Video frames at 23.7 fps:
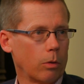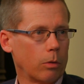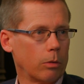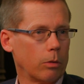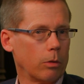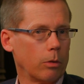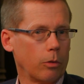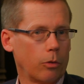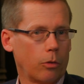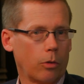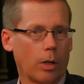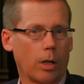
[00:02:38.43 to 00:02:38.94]

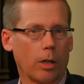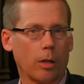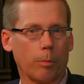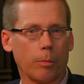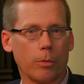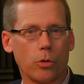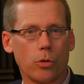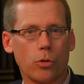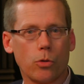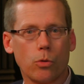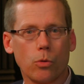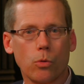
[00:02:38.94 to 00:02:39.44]
or the child can
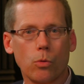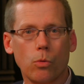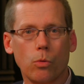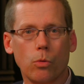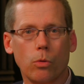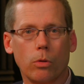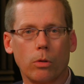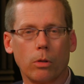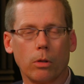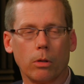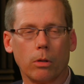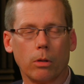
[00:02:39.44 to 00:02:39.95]
be
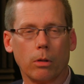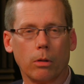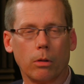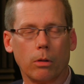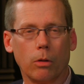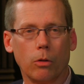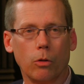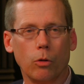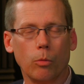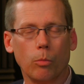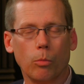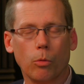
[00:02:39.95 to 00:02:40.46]
soothed, the, the,
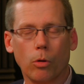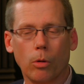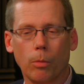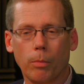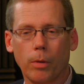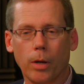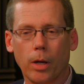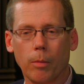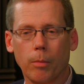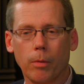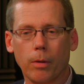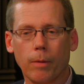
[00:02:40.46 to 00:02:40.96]
the newborn
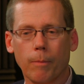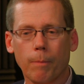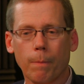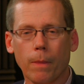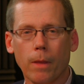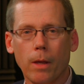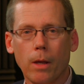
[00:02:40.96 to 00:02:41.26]
baby.